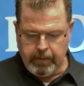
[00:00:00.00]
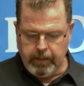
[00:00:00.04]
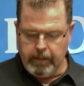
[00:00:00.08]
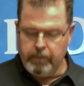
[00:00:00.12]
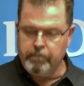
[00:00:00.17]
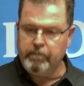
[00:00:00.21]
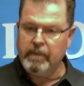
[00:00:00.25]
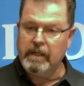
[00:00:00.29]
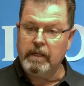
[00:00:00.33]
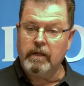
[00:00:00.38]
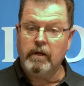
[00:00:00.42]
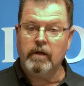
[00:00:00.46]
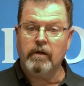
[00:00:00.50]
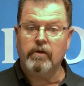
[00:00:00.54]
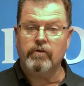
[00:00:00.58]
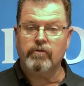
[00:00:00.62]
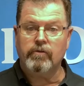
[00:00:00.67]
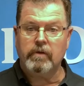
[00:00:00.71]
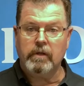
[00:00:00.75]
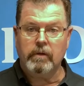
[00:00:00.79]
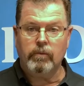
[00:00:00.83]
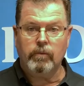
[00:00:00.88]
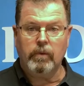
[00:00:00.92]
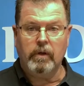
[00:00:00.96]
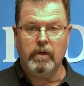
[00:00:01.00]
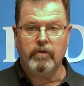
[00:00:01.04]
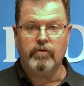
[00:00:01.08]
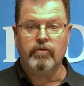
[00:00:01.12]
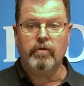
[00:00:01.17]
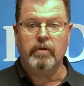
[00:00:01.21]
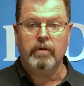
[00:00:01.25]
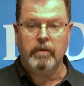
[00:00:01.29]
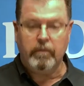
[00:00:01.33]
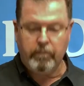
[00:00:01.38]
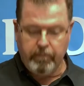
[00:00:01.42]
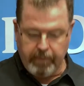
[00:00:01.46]
because it was
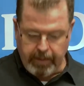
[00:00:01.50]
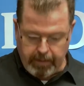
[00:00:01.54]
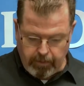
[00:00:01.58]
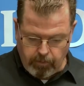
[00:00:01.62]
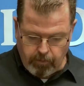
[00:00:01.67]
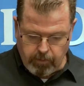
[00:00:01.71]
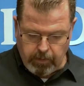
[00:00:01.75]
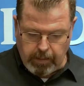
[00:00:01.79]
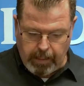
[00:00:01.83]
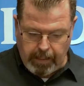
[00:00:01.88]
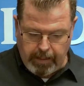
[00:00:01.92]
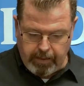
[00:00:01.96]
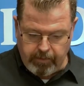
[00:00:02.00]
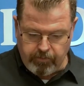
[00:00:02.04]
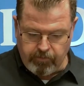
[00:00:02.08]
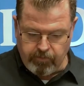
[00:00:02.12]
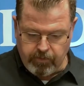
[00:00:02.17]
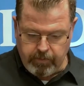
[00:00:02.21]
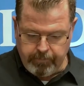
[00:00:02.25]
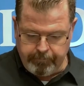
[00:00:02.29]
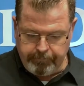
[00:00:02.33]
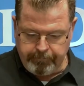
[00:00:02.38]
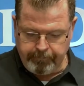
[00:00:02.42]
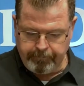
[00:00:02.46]
paralyzed.